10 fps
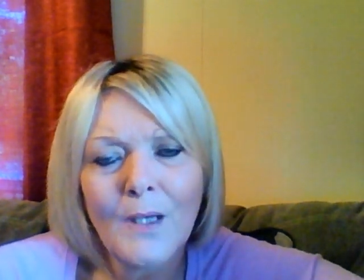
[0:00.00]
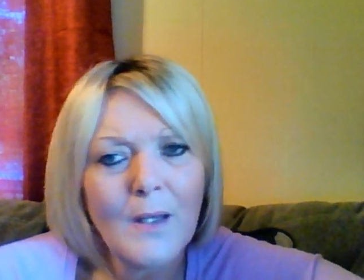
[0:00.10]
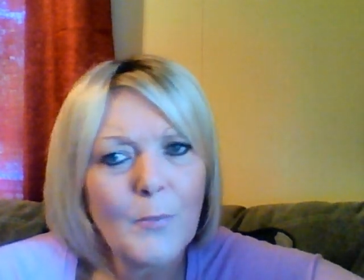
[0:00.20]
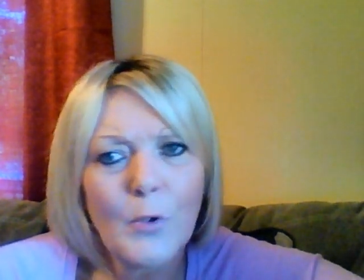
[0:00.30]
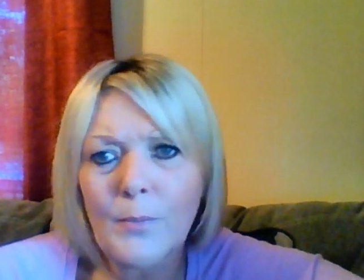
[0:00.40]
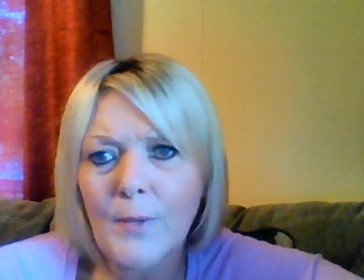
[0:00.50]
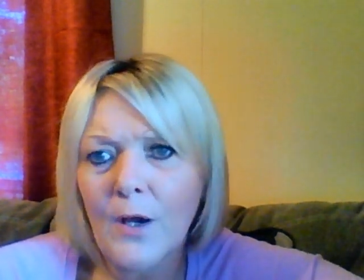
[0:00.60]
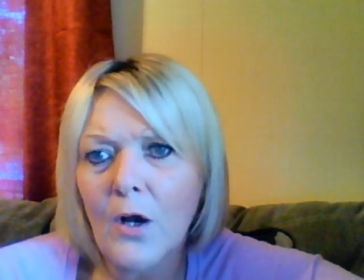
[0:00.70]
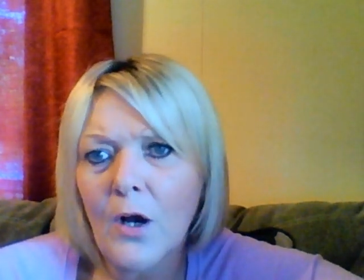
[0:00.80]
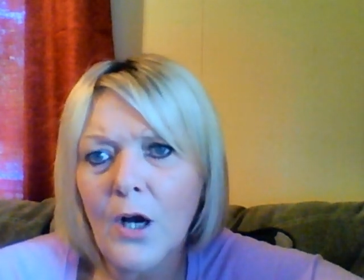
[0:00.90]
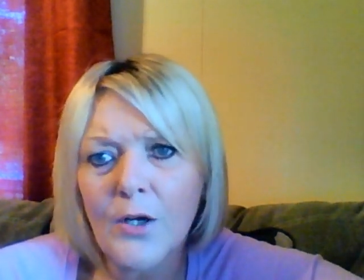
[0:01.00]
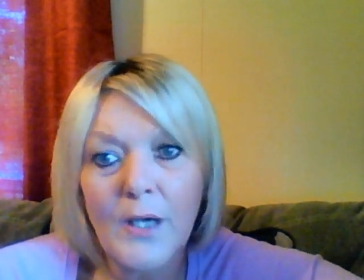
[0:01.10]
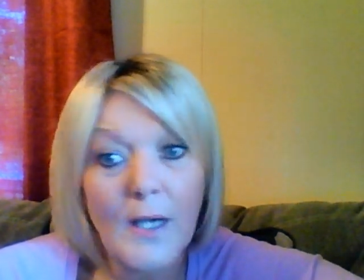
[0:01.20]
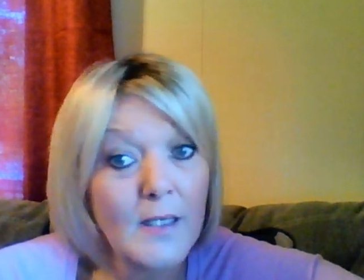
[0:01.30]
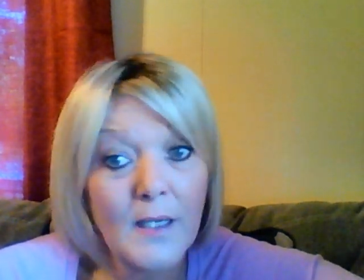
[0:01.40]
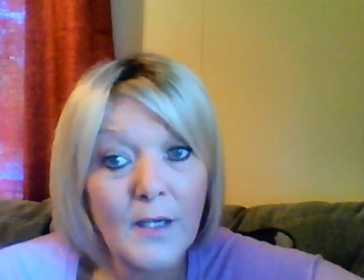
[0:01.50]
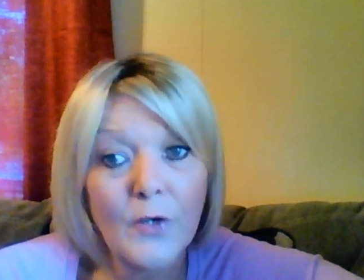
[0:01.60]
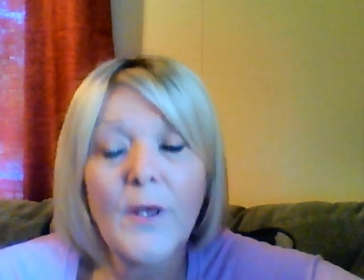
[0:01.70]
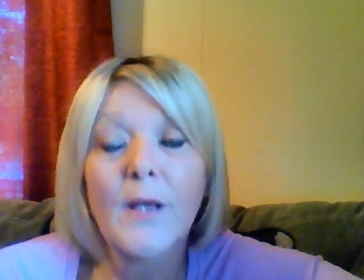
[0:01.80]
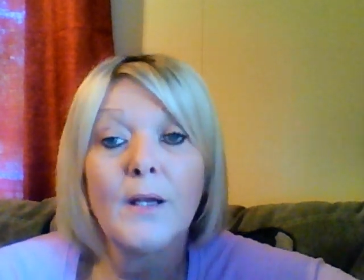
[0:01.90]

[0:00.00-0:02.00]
It broke my heart. I did not know that.